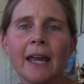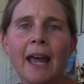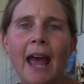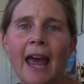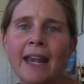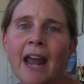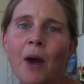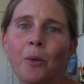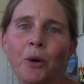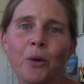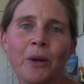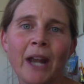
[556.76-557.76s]
and now we're
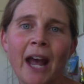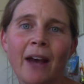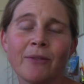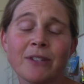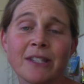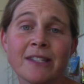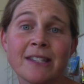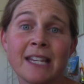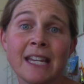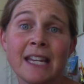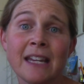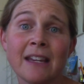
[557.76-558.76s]
going to have to
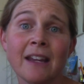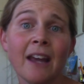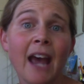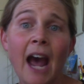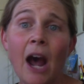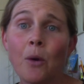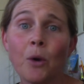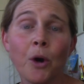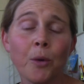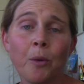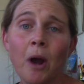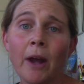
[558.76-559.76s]
see how
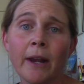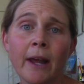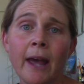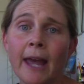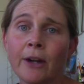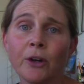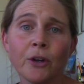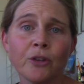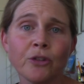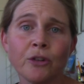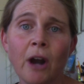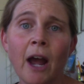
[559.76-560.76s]
Karana and her
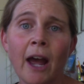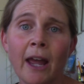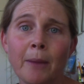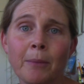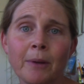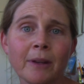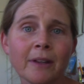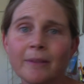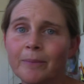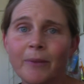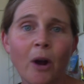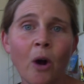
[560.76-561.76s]
tribe,
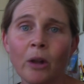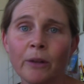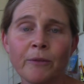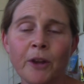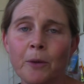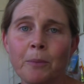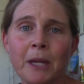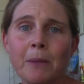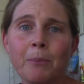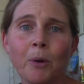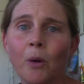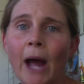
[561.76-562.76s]
all of their
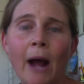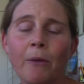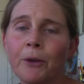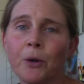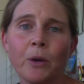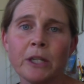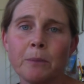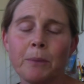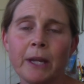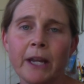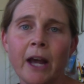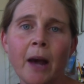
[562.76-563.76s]
people, how they're going to
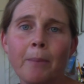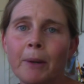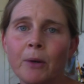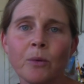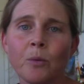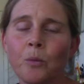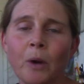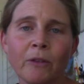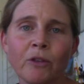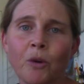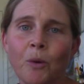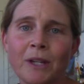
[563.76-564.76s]
pick up and
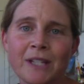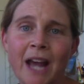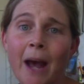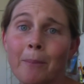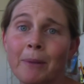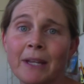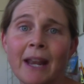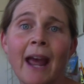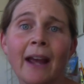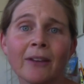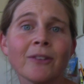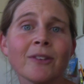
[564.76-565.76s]
what's going to happen
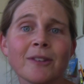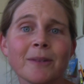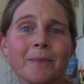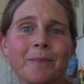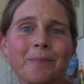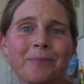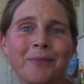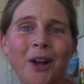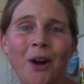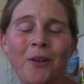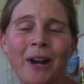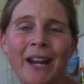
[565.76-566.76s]
next.
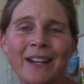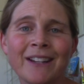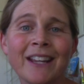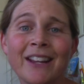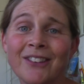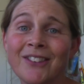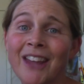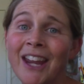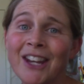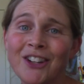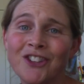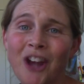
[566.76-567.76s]
All right,
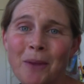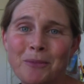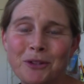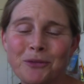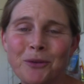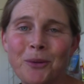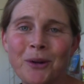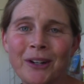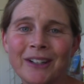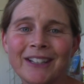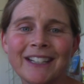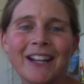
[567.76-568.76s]
exciting chapter
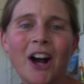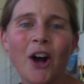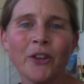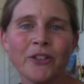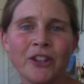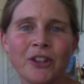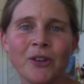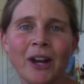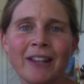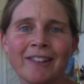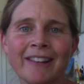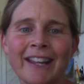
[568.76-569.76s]
4. I'll see you
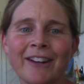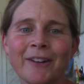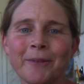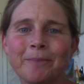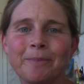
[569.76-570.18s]
guys later.